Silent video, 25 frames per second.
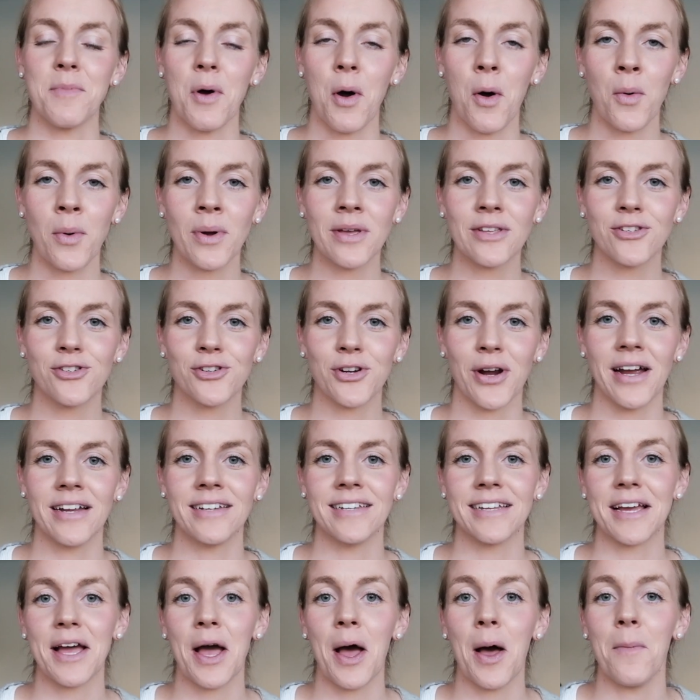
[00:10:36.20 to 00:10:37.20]
always trying
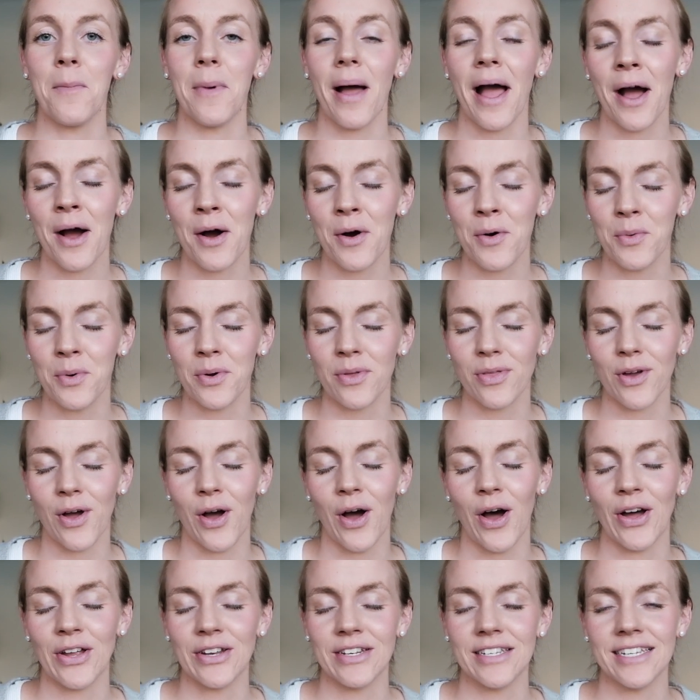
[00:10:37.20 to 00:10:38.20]
to come out with
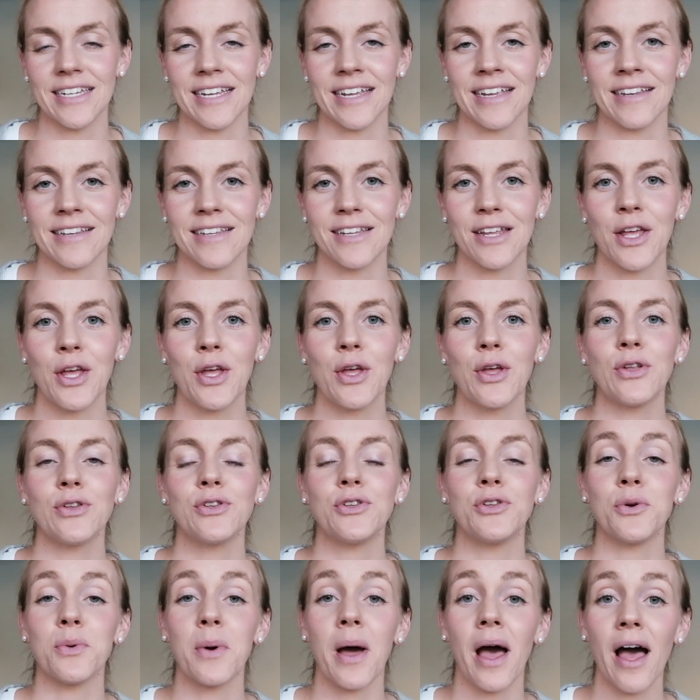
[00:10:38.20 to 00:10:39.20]
content
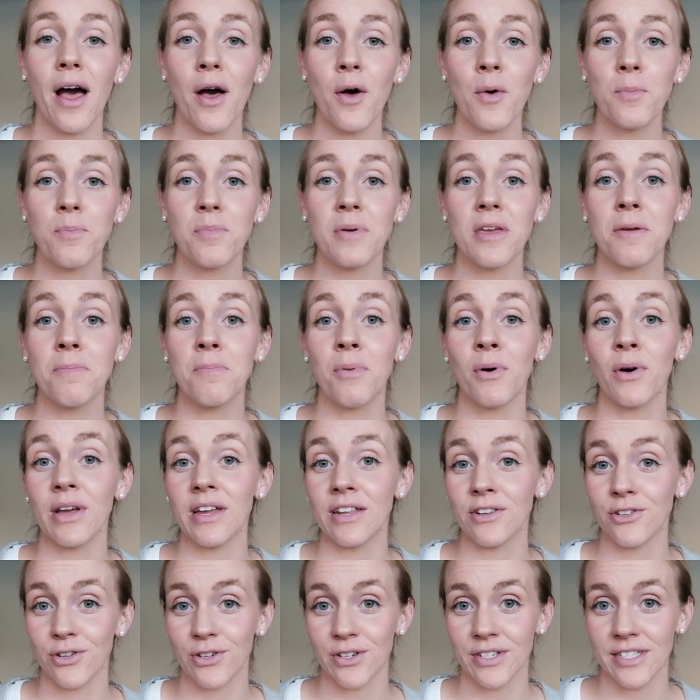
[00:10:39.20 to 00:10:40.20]
to help people
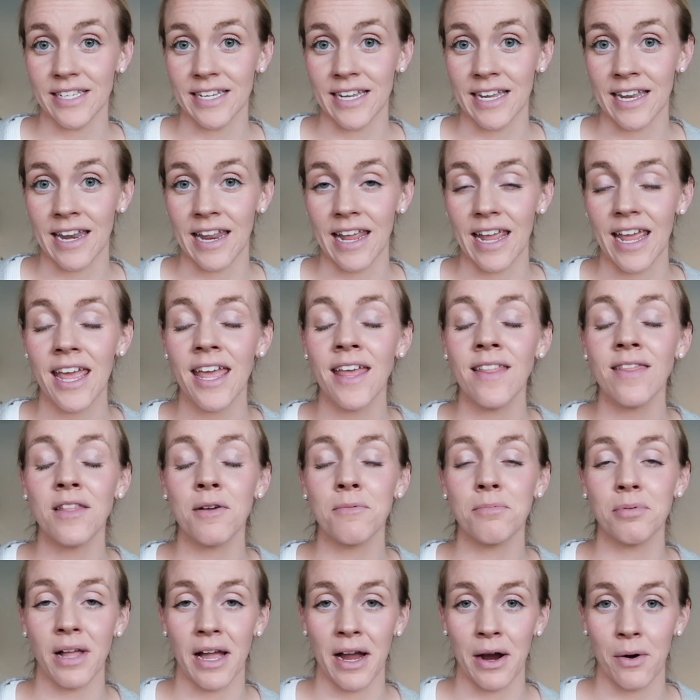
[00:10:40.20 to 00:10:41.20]
interested in the
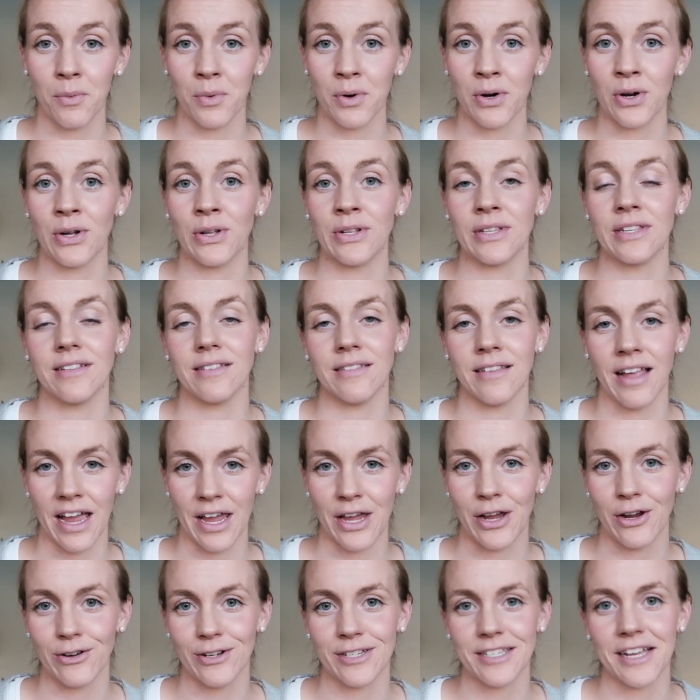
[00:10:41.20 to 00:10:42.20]
plant world
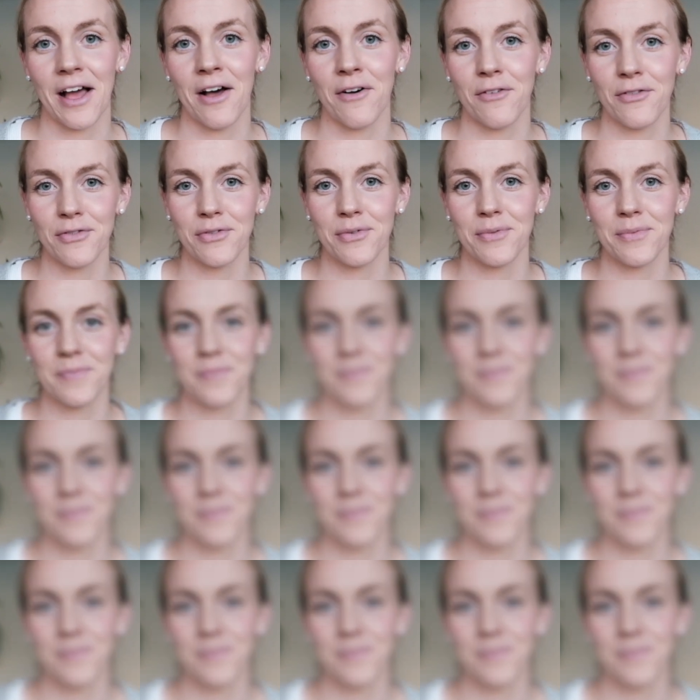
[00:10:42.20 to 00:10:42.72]
like yourself.